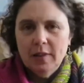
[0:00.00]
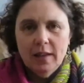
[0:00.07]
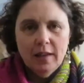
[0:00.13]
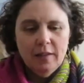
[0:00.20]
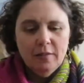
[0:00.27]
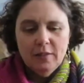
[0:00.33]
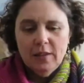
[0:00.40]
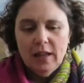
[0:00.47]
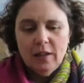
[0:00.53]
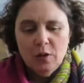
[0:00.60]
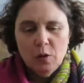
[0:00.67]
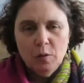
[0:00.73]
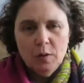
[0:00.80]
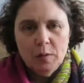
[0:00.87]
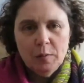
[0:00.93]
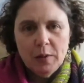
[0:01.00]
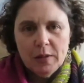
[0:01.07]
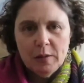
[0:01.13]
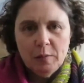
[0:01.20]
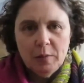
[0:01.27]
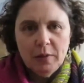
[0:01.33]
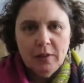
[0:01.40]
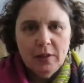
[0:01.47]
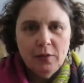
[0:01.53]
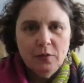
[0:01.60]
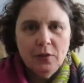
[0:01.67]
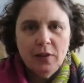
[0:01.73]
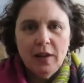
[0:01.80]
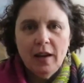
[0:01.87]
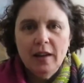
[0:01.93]
I take no responsibility
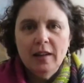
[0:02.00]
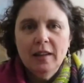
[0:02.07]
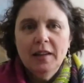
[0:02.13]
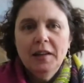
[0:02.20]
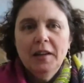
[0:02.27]
for that.